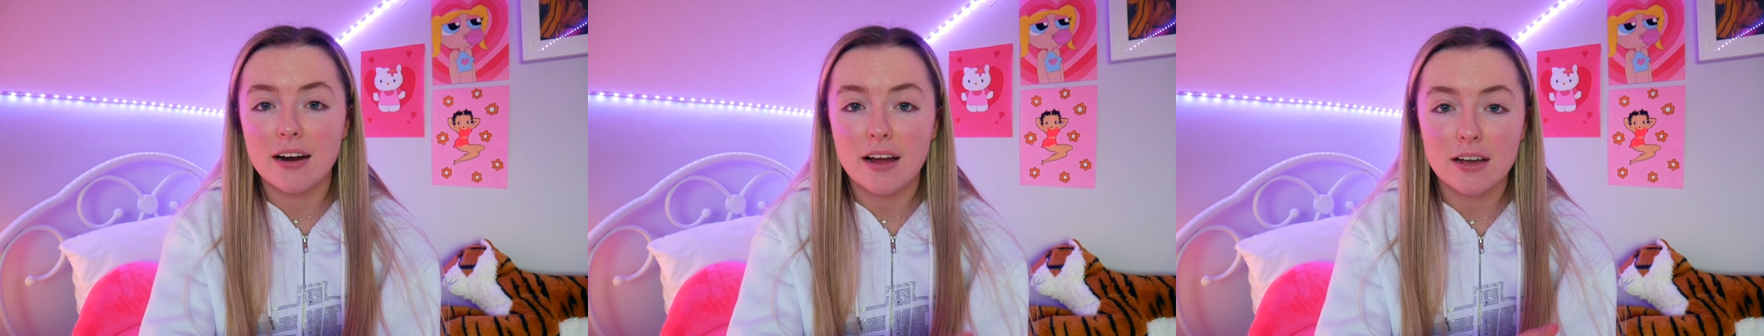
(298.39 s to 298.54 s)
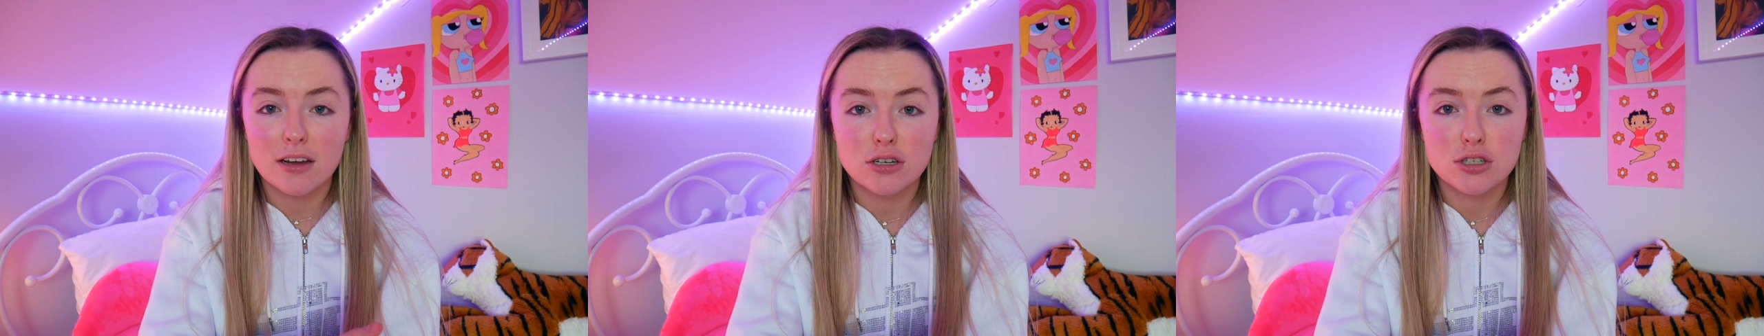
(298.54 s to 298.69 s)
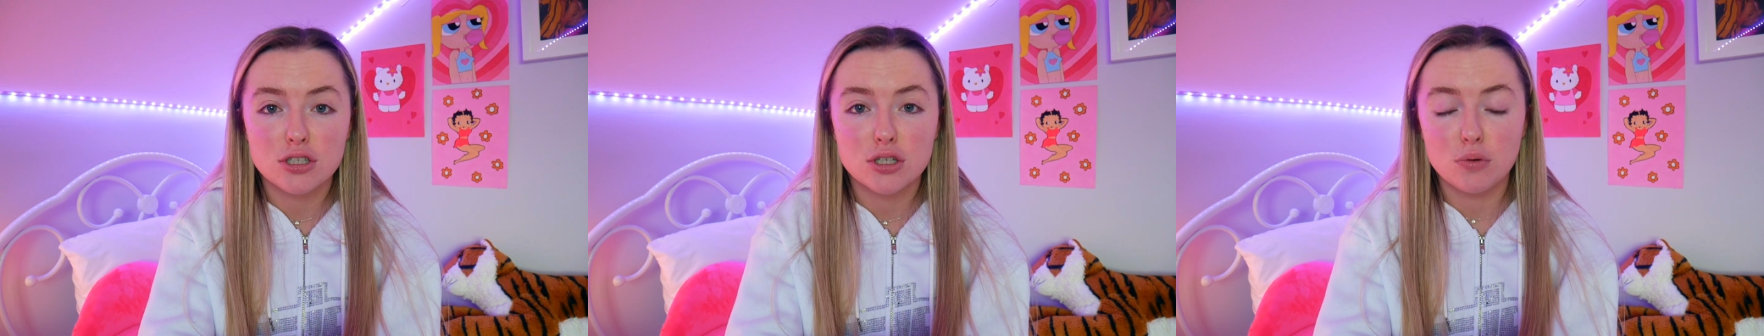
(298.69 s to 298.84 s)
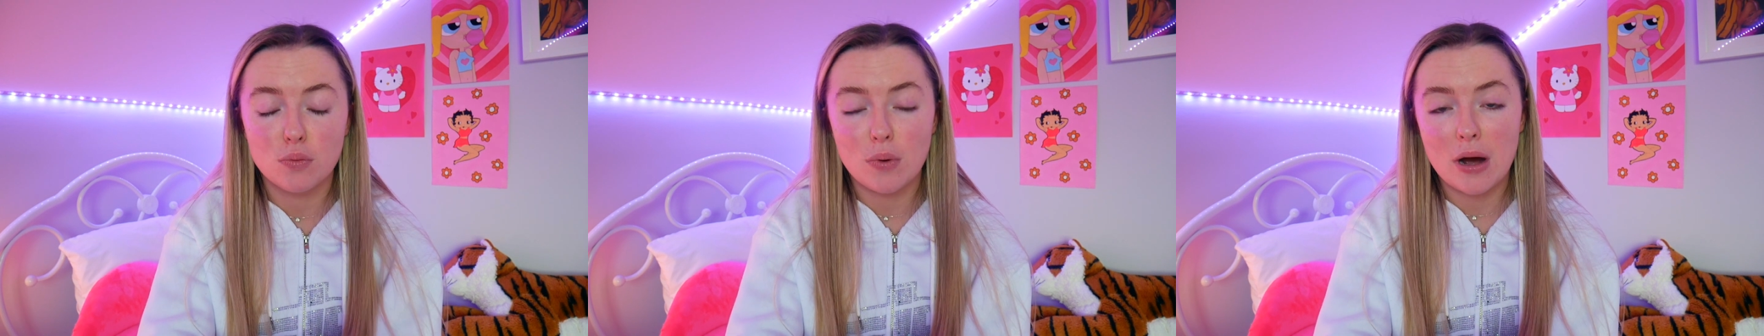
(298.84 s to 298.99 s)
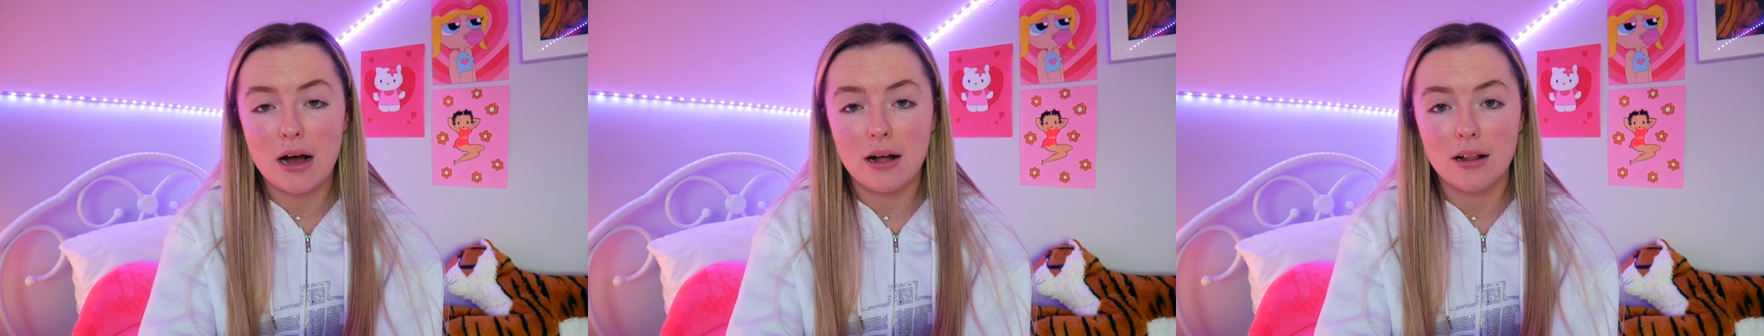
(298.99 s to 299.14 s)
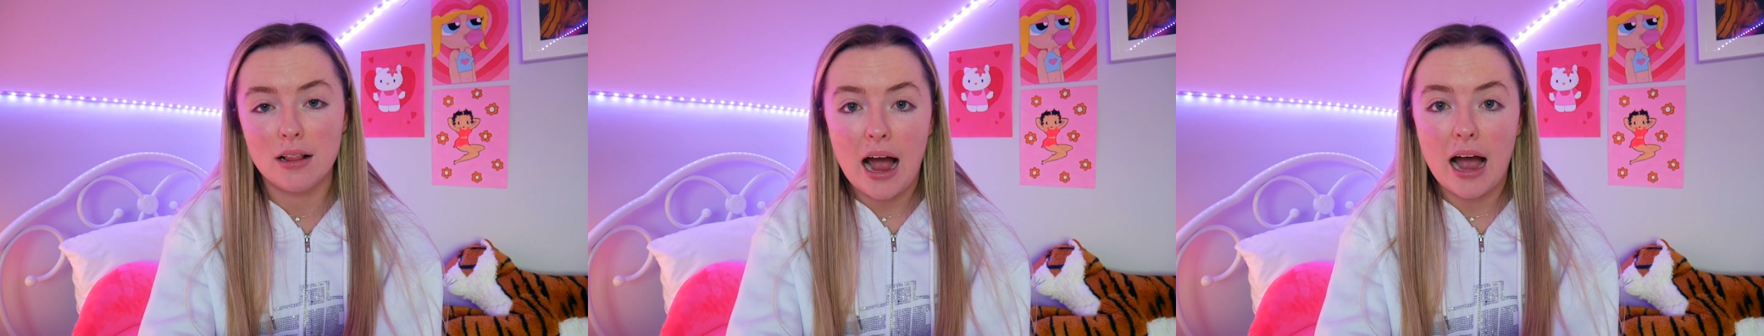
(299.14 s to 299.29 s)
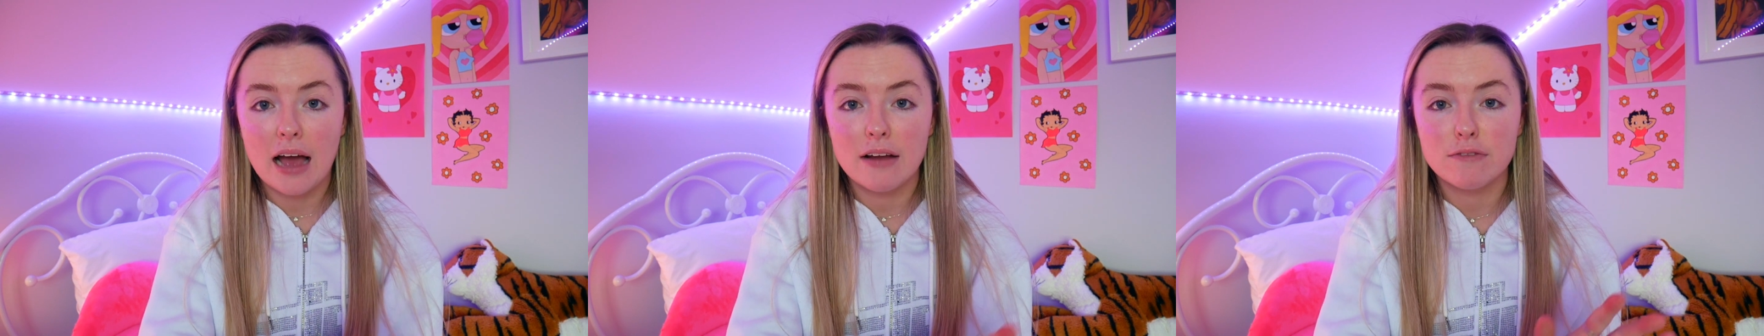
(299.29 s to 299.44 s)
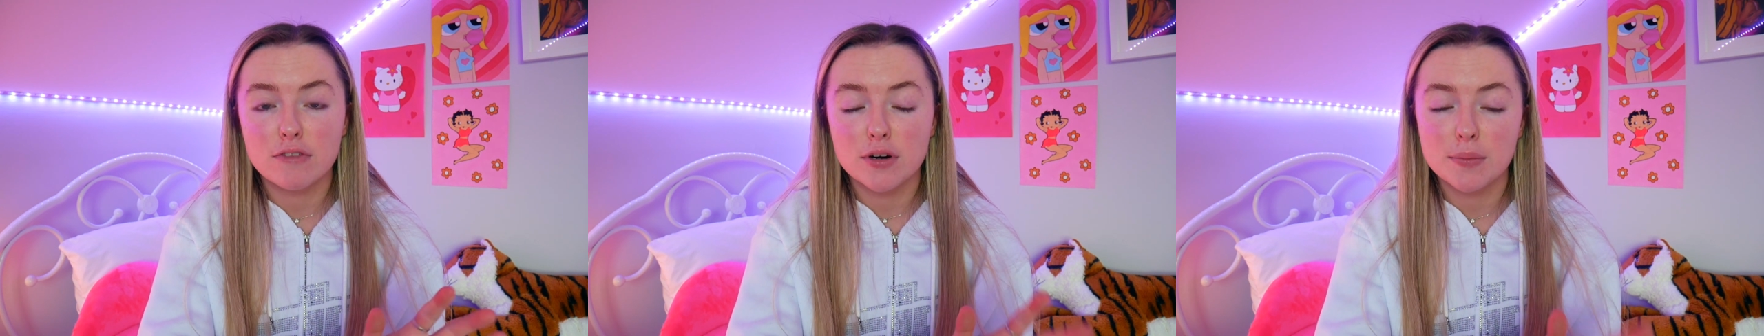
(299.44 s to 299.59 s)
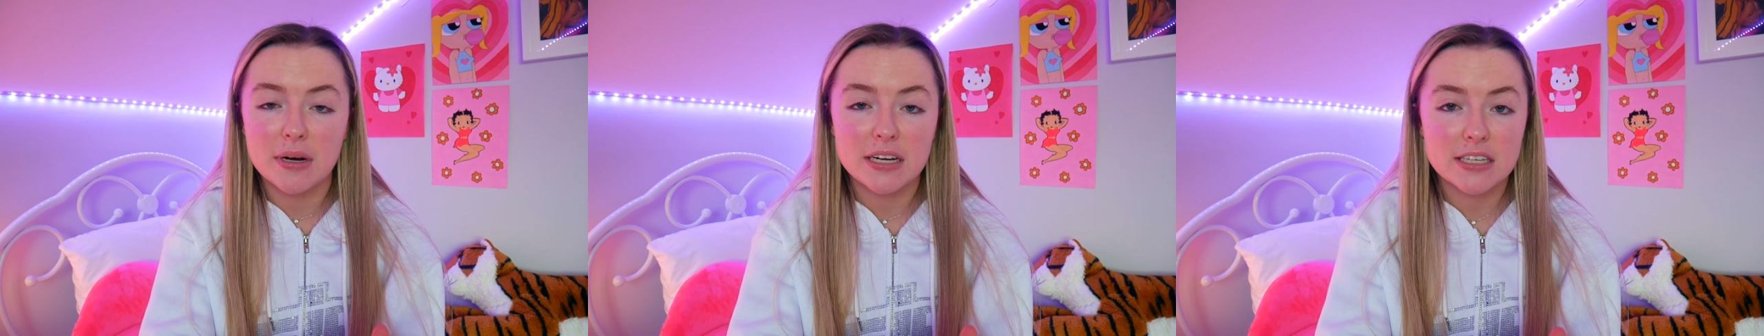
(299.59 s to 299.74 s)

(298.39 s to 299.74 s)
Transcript: I could do well. And for my